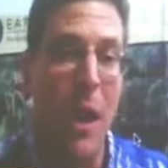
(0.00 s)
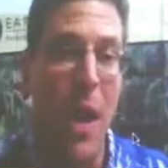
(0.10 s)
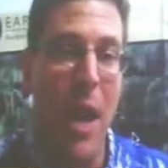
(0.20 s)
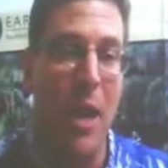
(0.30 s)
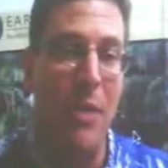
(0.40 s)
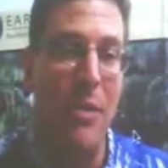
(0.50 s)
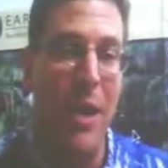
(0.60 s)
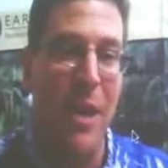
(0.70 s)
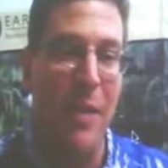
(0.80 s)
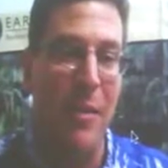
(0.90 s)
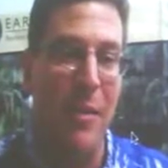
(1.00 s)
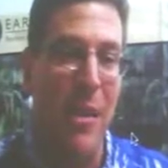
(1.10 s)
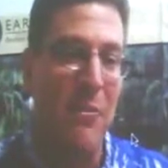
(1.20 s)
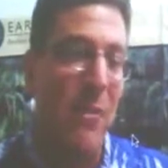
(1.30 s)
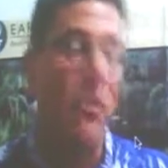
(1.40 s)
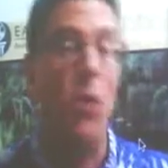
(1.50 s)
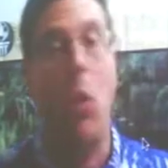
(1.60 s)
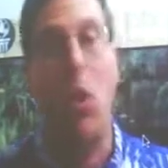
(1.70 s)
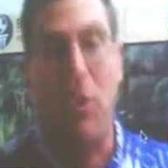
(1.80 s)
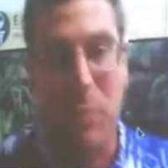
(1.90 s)
And that's actually
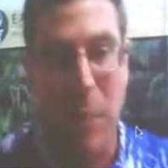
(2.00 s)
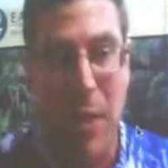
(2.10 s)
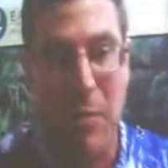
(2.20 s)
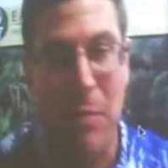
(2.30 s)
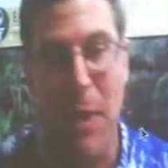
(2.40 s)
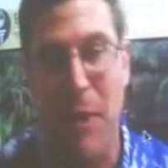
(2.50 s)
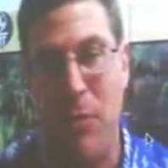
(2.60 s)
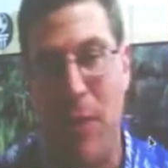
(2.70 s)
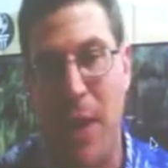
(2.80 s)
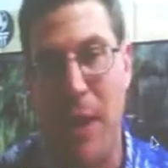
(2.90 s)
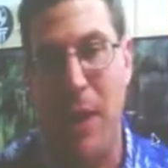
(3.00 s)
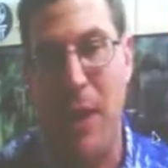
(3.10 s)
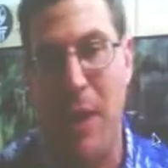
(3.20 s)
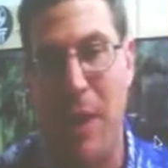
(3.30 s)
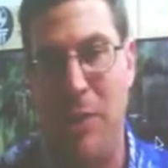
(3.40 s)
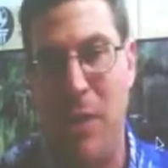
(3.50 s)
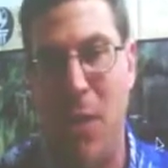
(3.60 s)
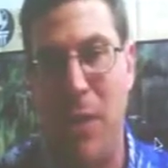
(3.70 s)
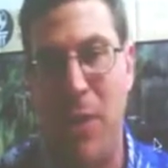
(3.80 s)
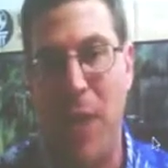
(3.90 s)
worse, because it means that in
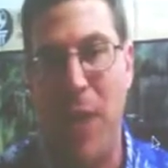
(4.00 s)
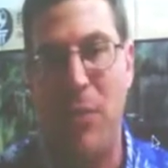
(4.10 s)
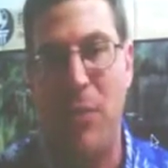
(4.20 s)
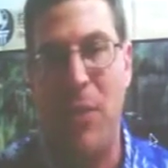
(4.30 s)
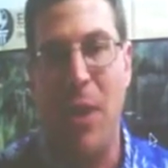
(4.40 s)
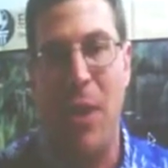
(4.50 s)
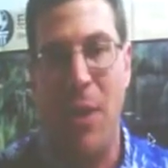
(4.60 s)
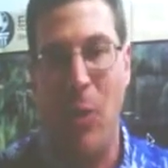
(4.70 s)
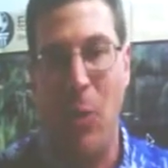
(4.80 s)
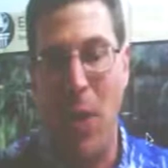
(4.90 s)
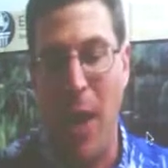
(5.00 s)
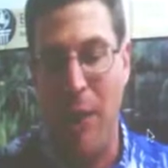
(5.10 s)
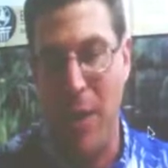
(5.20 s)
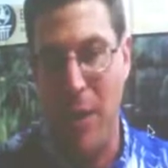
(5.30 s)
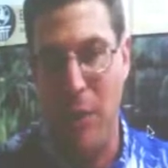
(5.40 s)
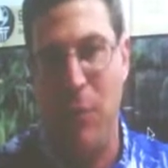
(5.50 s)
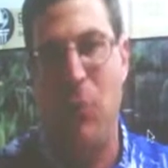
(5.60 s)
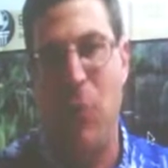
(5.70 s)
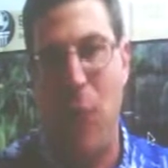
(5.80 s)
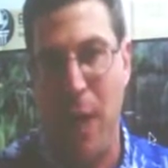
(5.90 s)
various cases, you will have
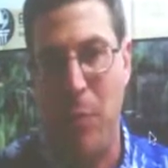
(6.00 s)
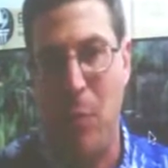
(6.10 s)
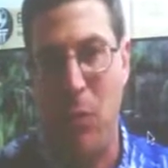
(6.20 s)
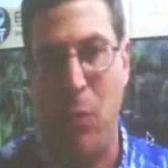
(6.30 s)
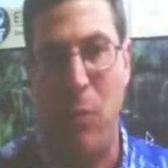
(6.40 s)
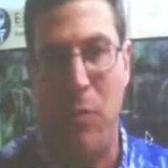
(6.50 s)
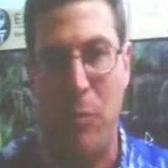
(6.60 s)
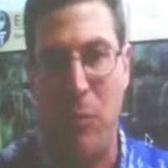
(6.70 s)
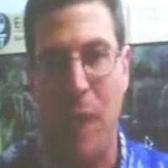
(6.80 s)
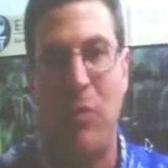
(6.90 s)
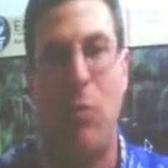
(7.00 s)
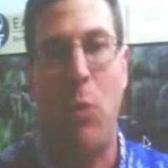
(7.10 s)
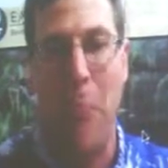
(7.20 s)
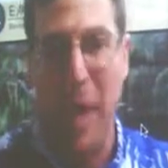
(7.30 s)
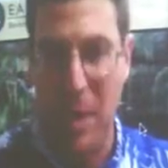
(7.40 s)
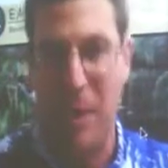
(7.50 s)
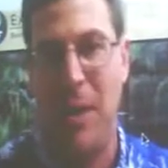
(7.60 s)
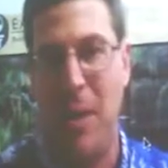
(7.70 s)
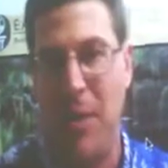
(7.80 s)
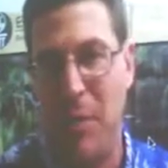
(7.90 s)
individual animals who are subjected
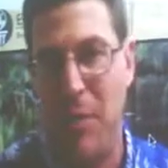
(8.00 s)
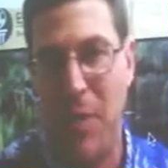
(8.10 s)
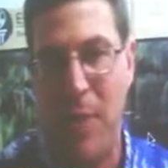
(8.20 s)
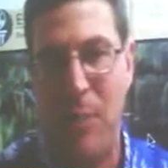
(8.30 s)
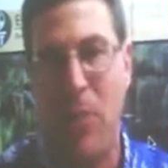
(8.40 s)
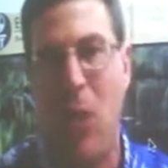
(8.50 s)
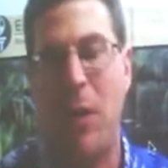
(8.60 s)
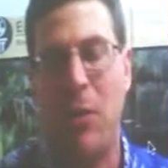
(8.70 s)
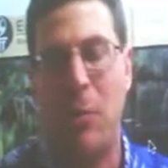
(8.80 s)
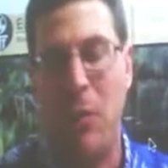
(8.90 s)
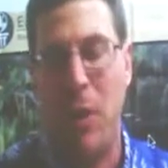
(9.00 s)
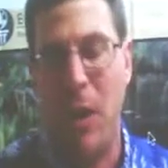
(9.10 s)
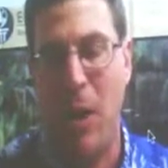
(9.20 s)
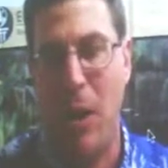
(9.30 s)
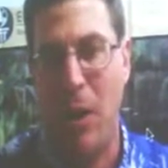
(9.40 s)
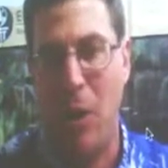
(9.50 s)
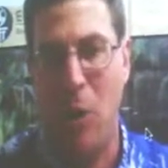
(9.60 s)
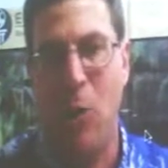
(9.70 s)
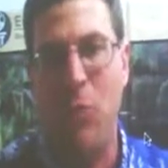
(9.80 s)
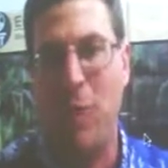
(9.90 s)
repeatedly to these types of acoustic